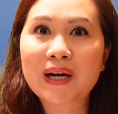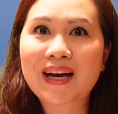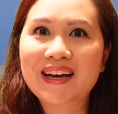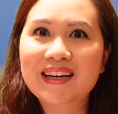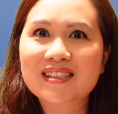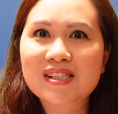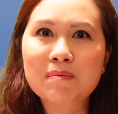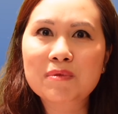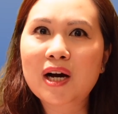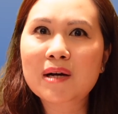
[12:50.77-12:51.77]
and
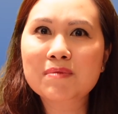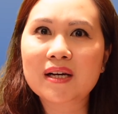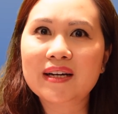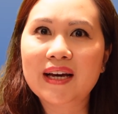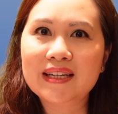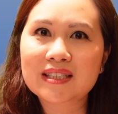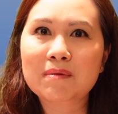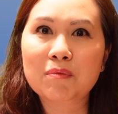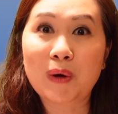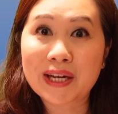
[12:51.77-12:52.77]
sometimes I end
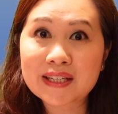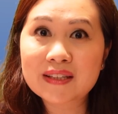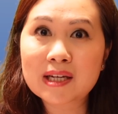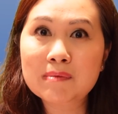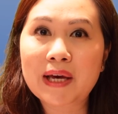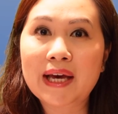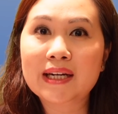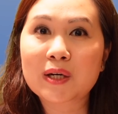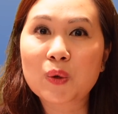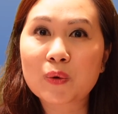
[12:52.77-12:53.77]
up wetting them, and
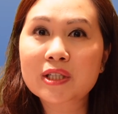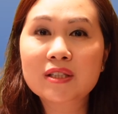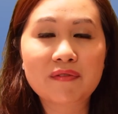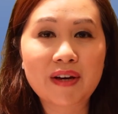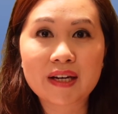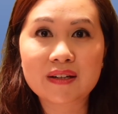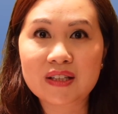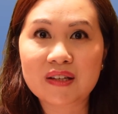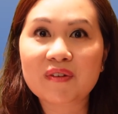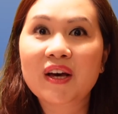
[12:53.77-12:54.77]
according to Van
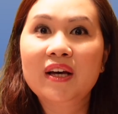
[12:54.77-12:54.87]
Cleef,